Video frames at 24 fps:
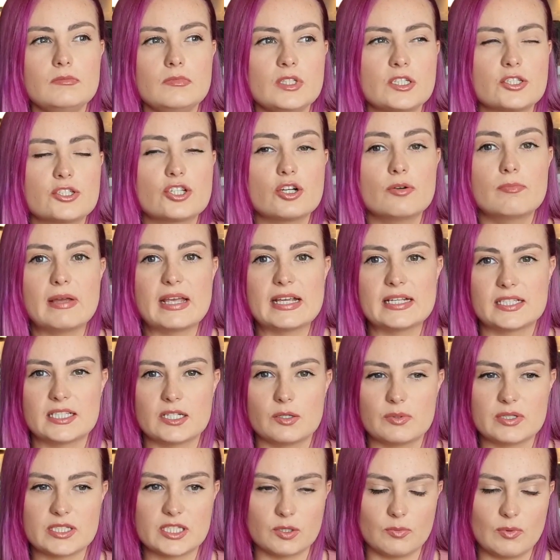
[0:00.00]
so Mesa
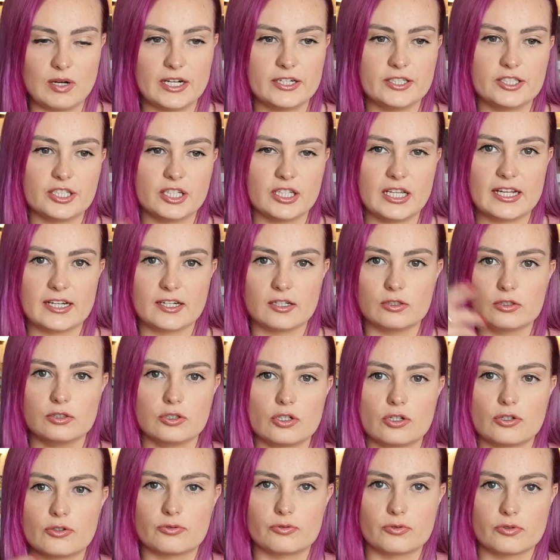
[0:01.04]
was the one to like
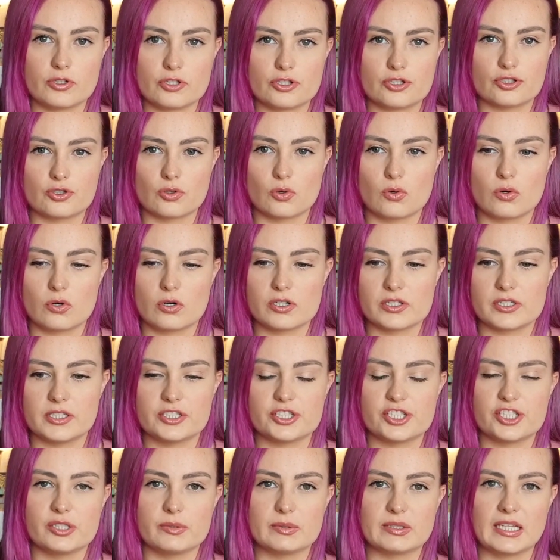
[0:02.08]
look through the stores and
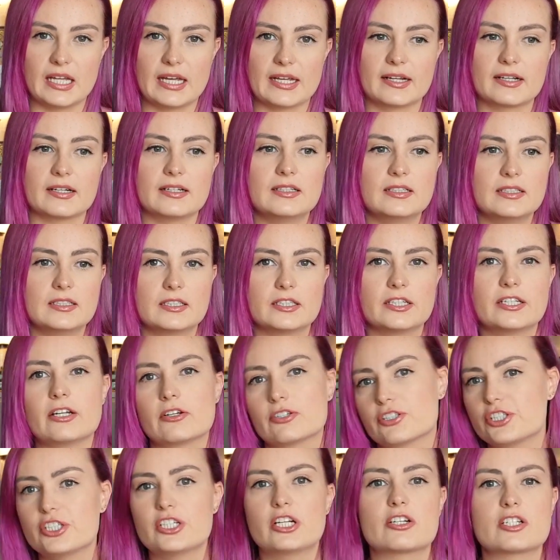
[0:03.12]
she would like you know,
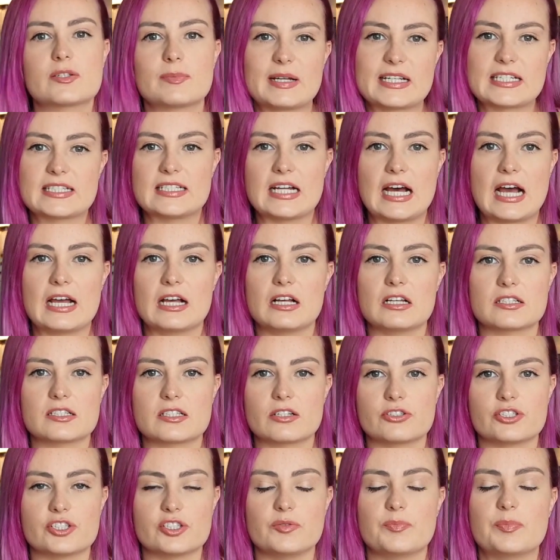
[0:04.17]
she knows my style, so
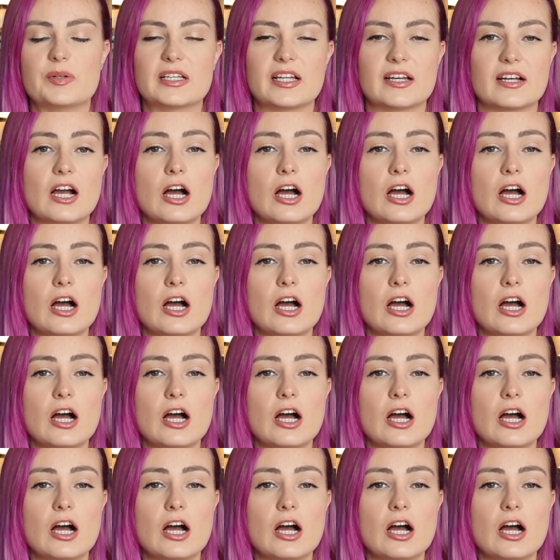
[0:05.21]
she'd be like,